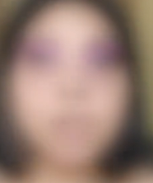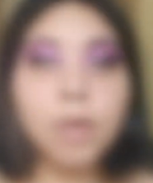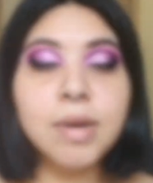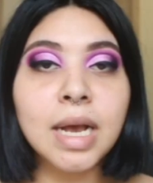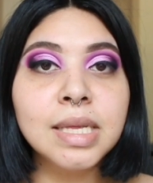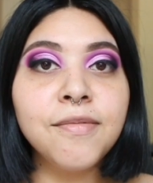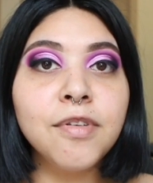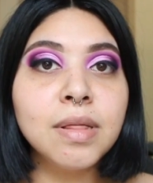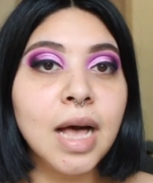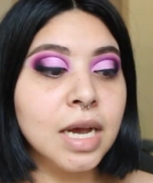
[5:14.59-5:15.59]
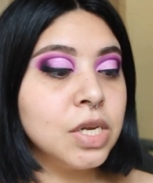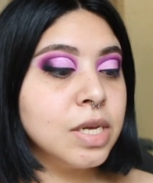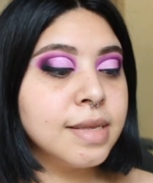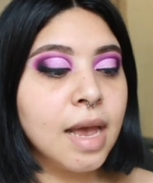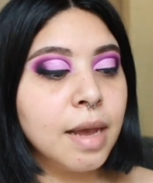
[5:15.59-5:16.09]
So next up for
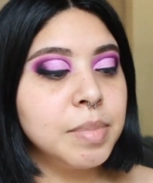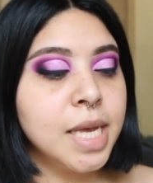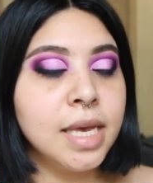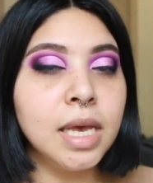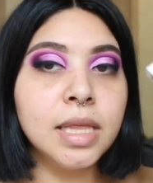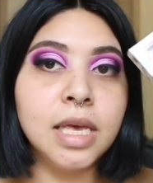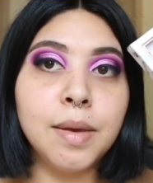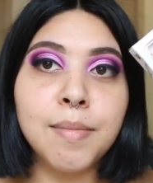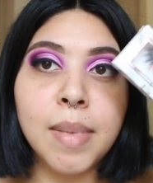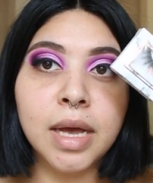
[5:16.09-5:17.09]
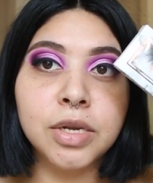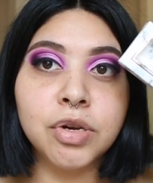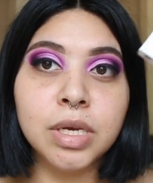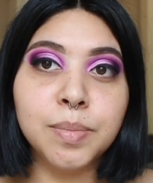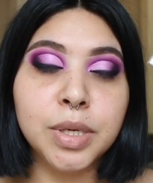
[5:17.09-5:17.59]
lashes, I'm taking the
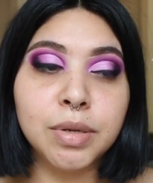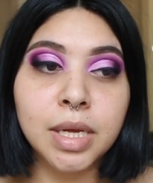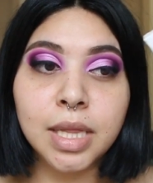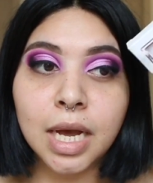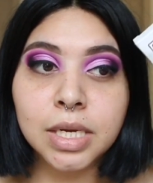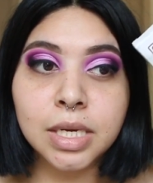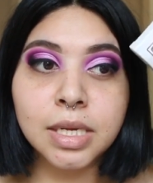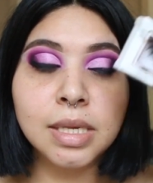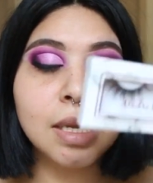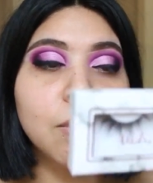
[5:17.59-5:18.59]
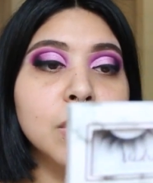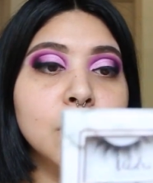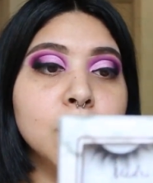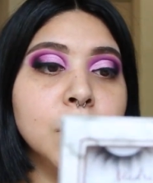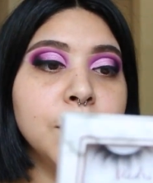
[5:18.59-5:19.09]
Madri Beauty lashes. They were
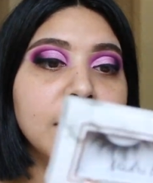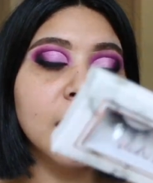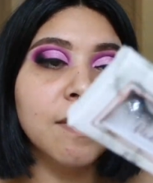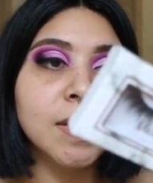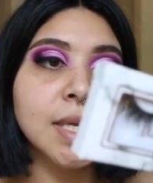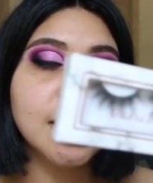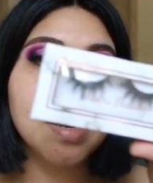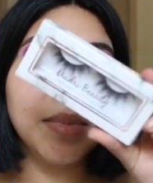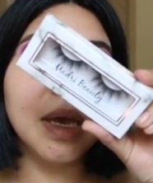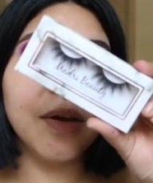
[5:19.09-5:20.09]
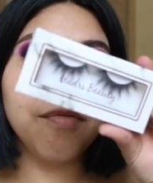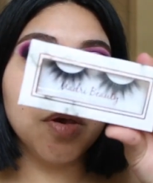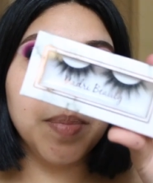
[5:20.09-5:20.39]
so sweet enough to send me a few